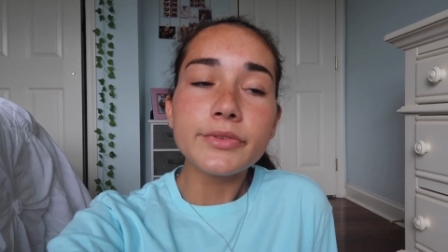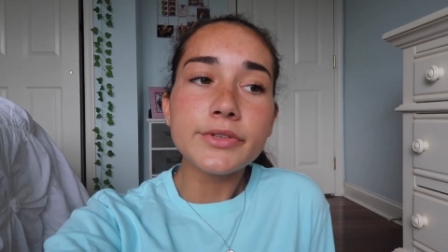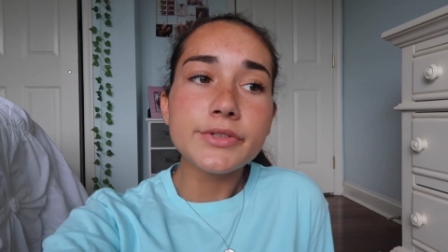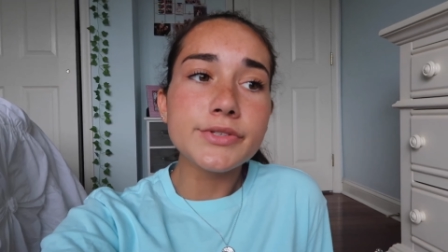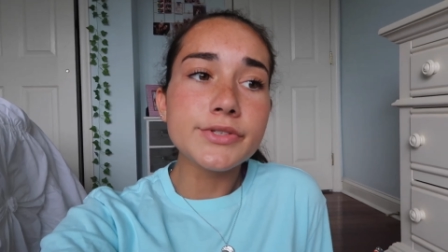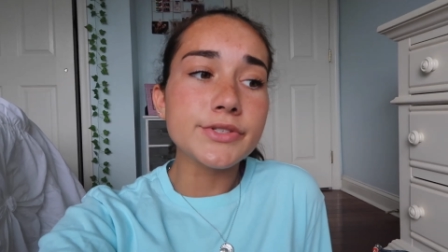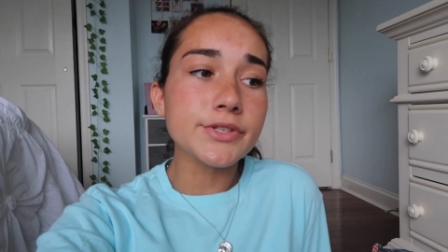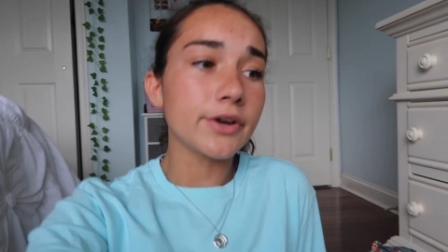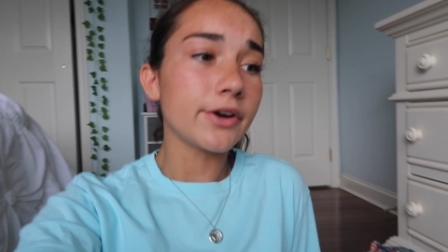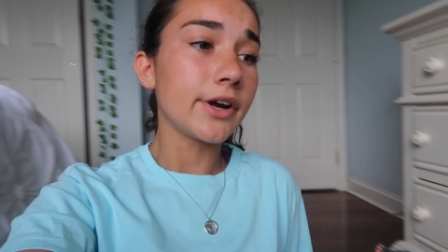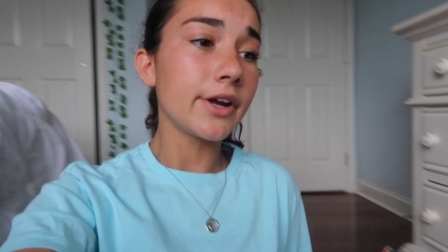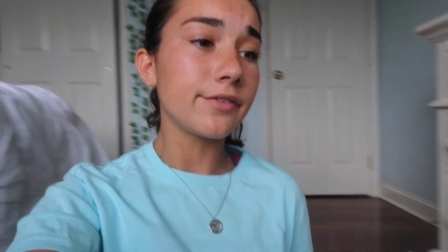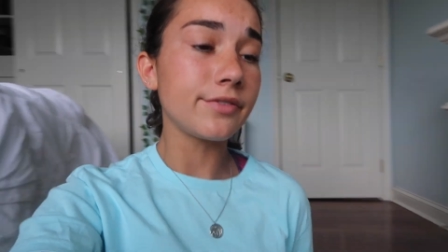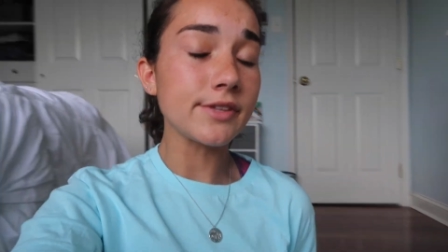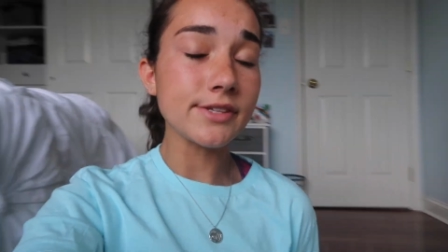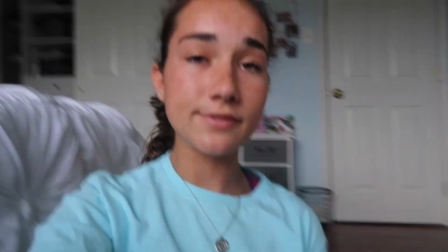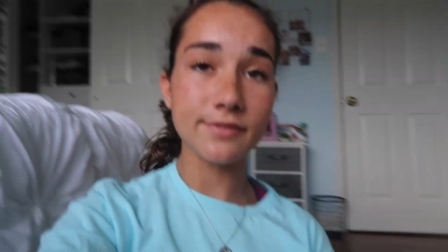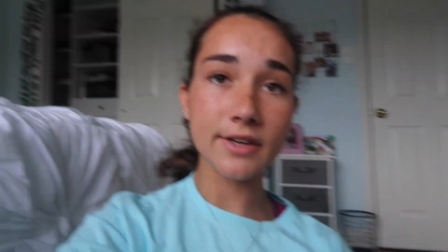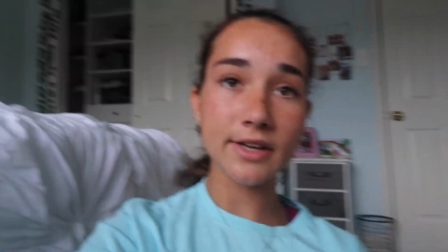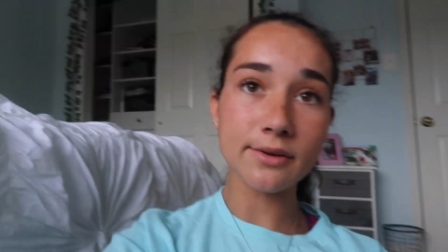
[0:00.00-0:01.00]
sorry if
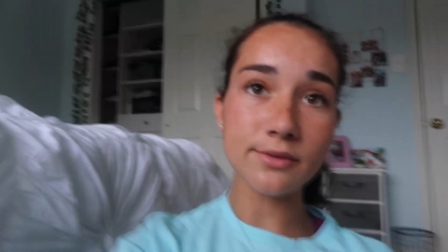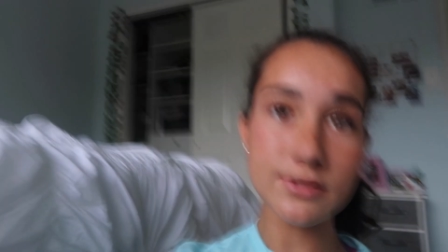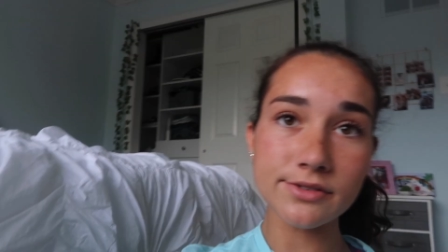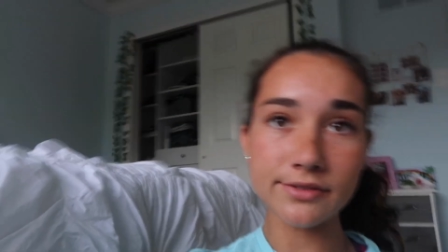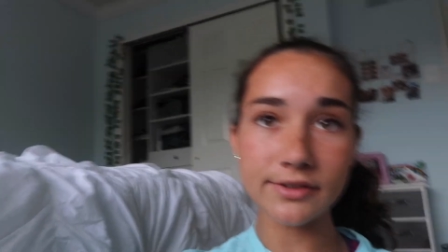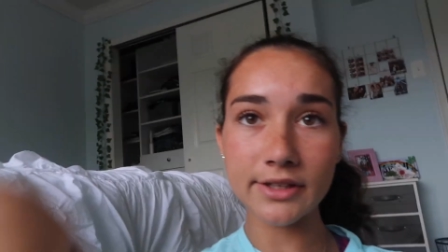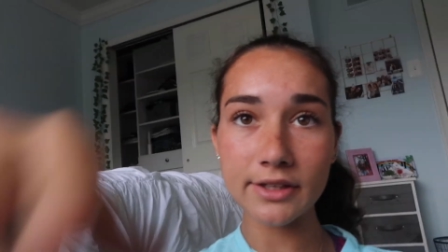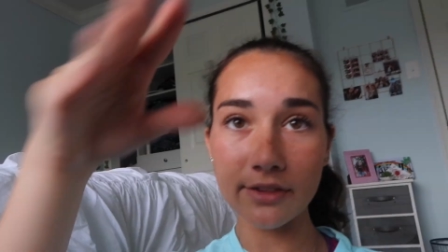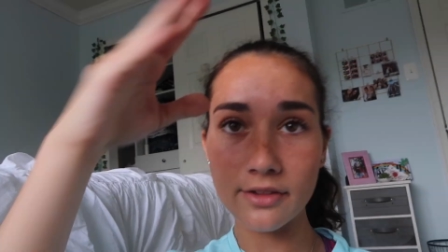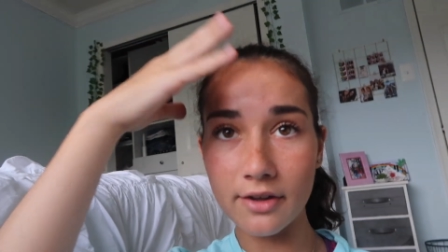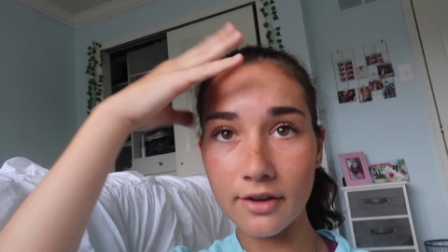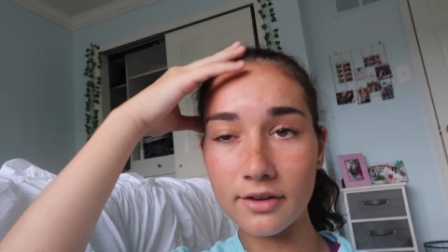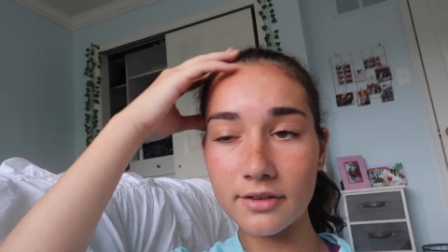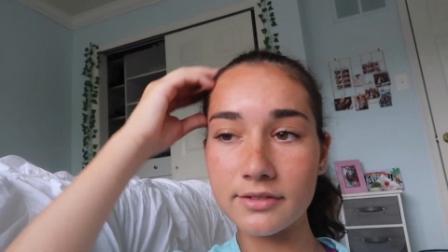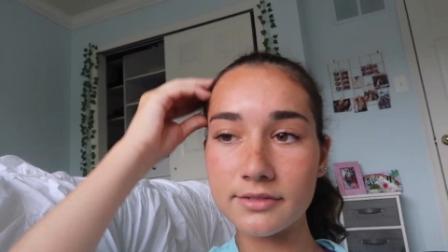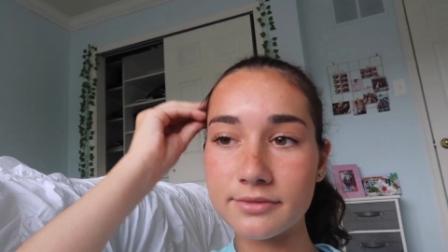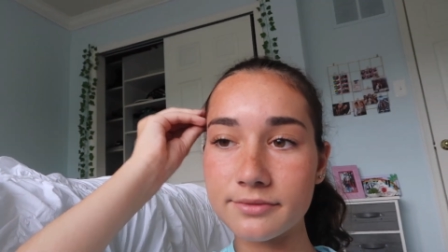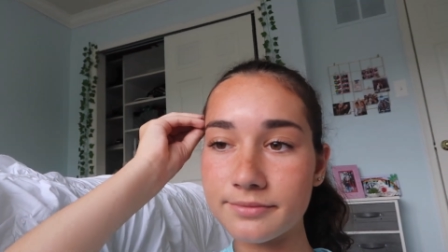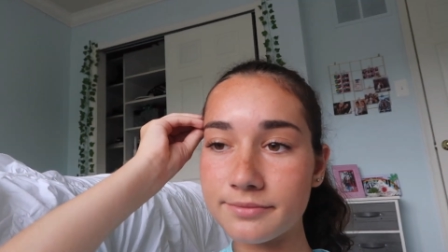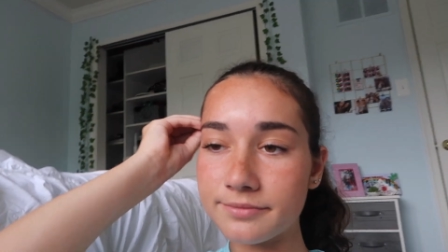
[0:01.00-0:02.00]
this video is really
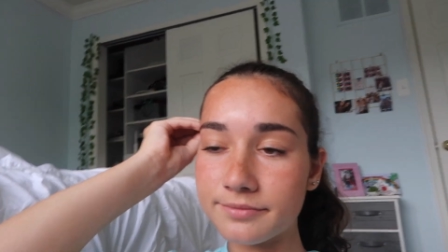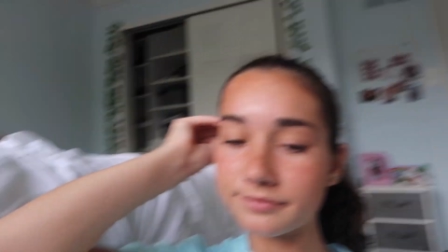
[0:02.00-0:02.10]
long.